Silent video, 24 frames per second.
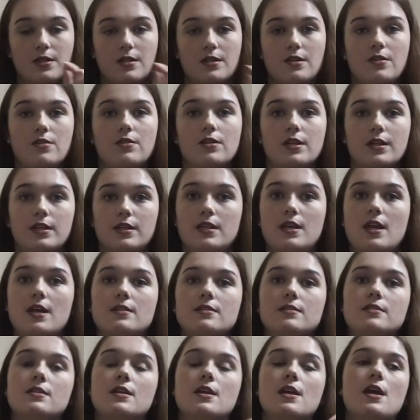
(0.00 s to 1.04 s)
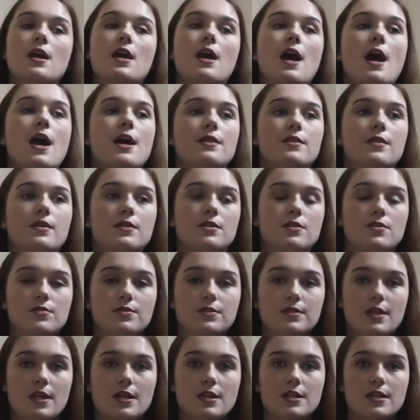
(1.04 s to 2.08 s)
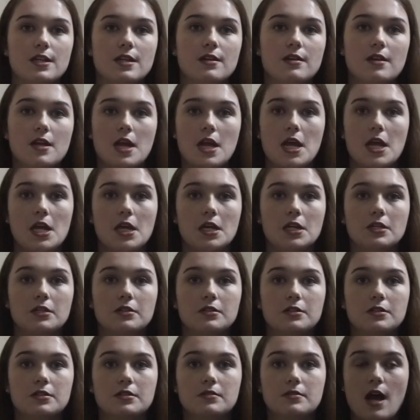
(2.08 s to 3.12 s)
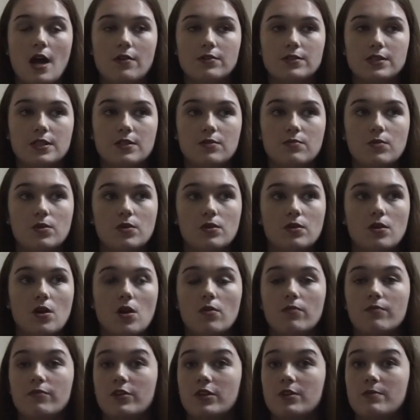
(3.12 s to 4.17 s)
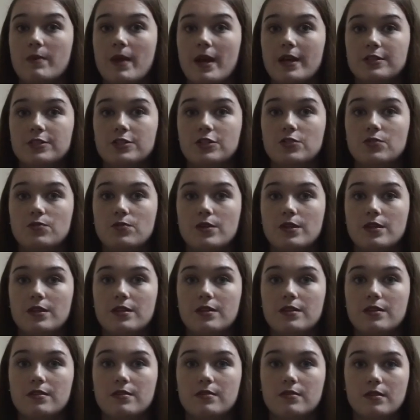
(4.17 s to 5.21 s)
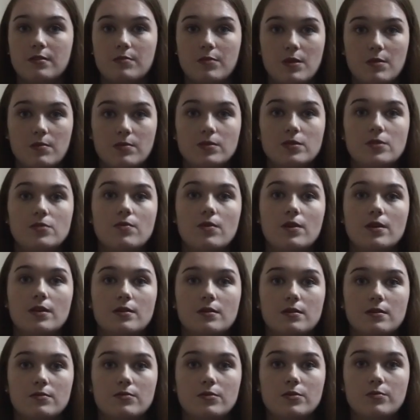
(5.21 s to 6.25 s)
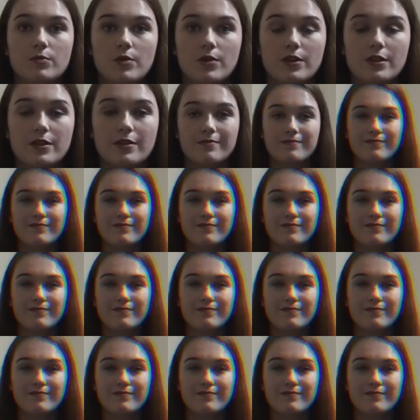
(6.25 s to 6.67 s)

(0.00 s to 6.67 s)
And you click yes, and then you send it, and housing will hopefully match you with the people you want to room with.